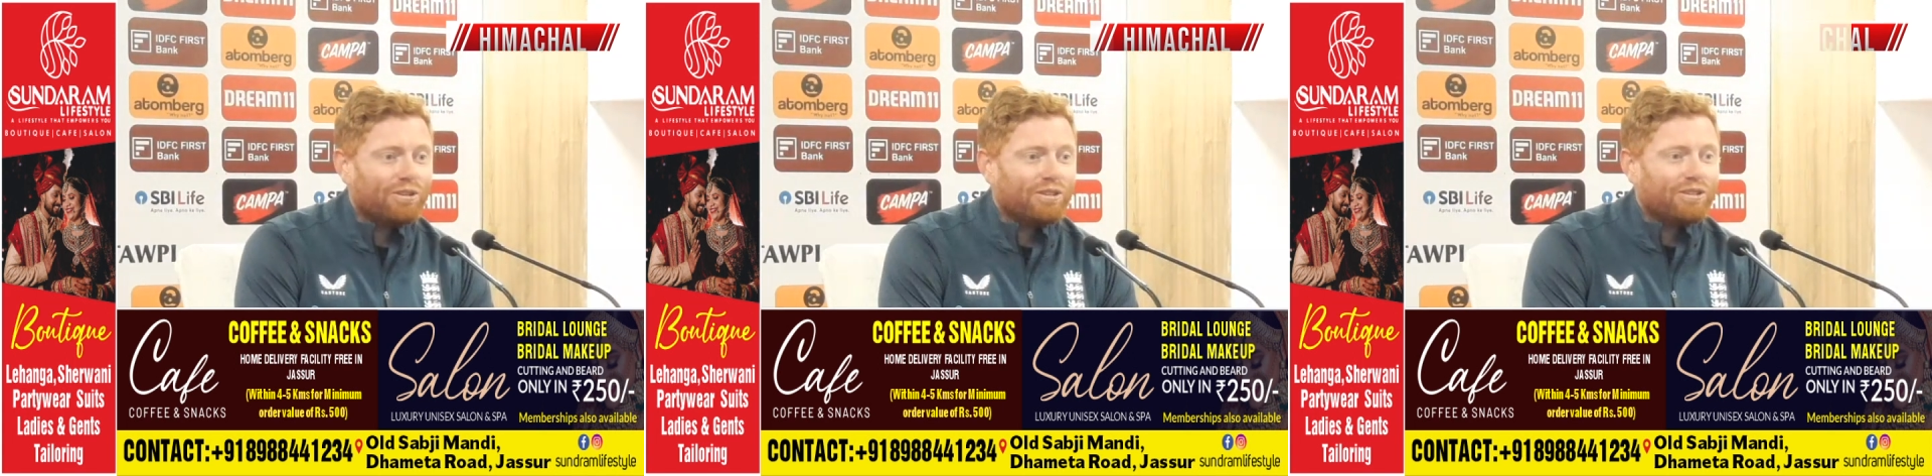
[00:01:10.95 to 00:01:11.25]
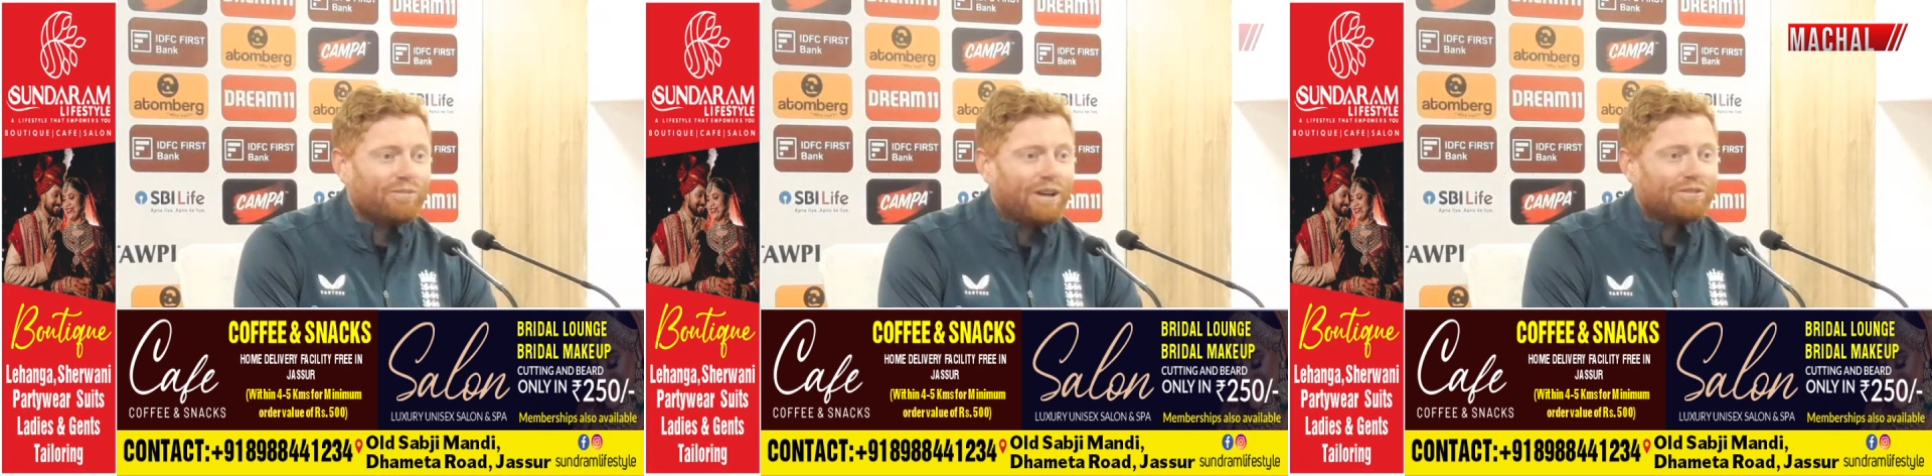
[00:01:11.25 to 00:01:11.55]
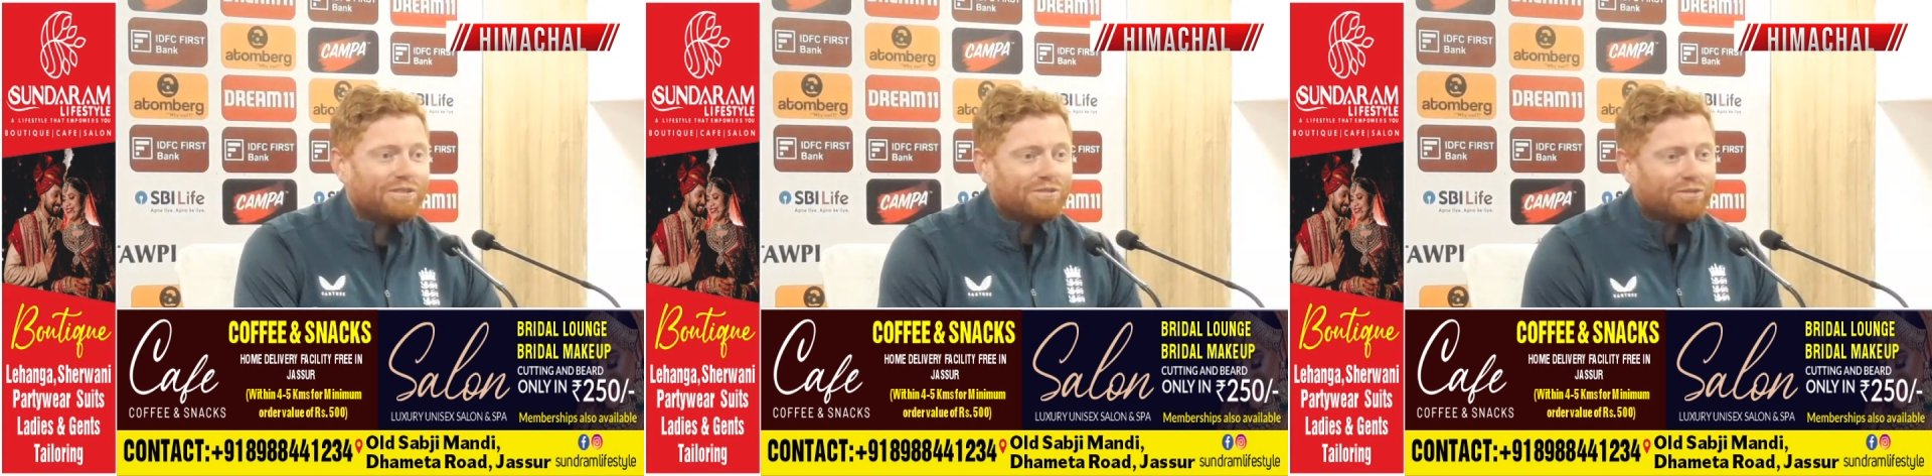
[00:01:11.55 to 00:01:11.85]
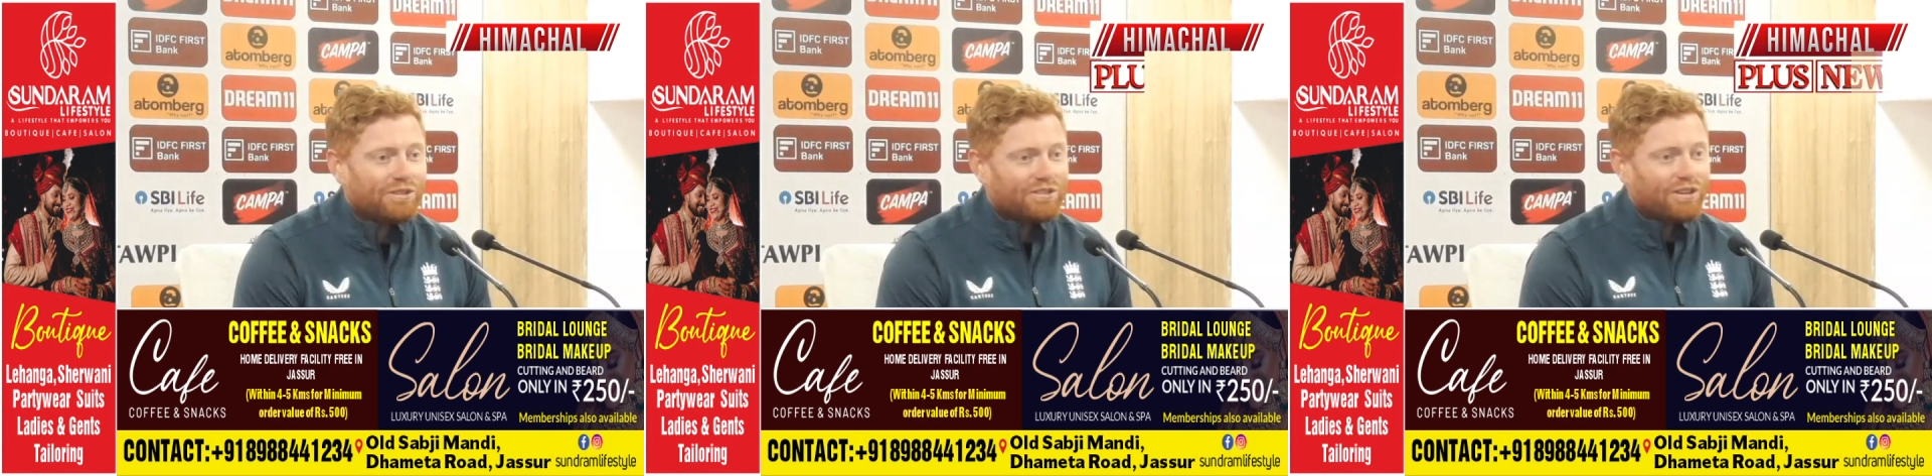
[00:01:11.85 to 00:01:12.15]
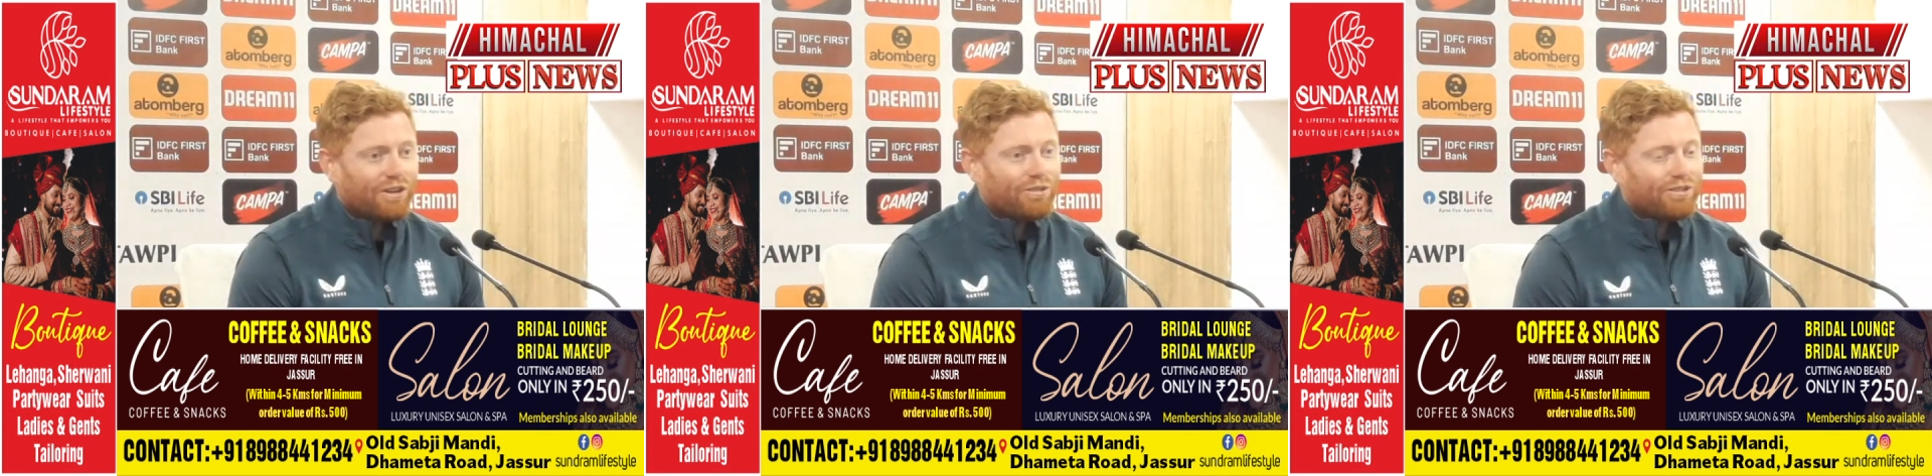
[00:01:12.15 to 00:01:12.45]
at the mountains with the
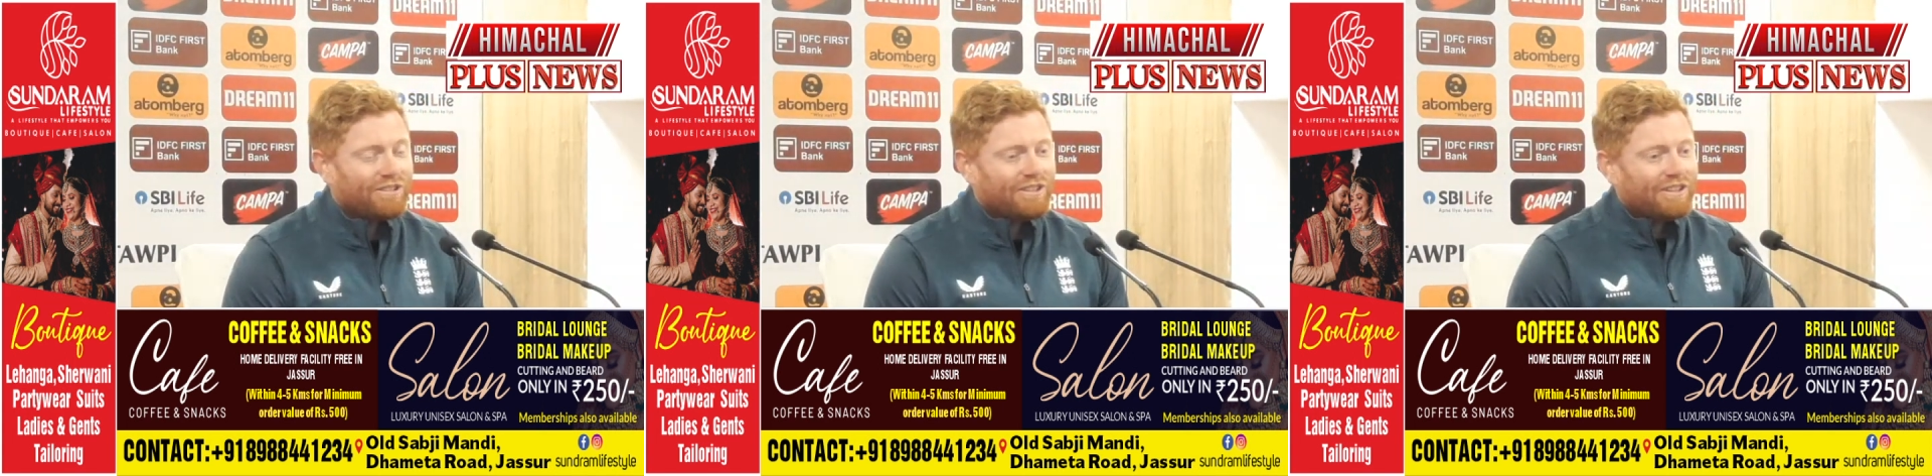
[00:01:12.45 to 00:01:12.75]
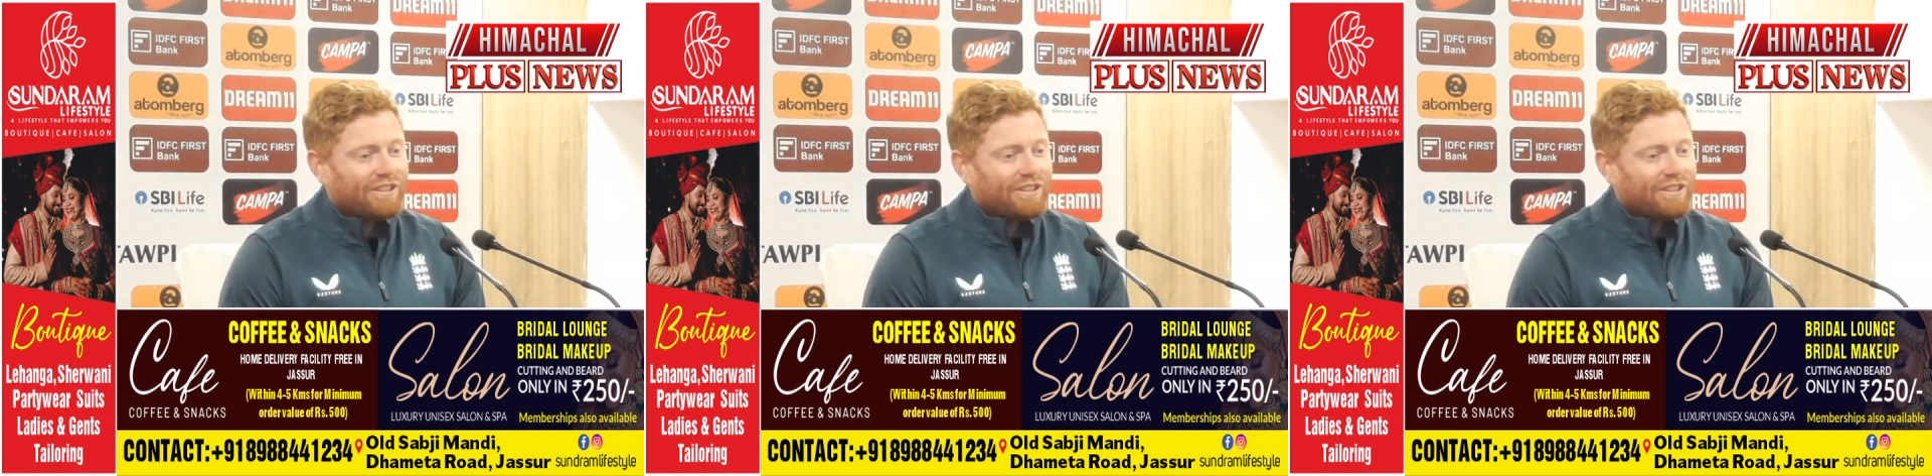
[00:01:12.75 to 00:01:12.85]
snow and